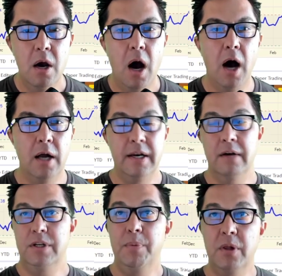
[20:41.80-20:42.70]
Now,
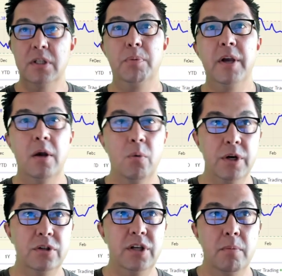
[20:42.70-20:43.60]
typically speaking, when you see a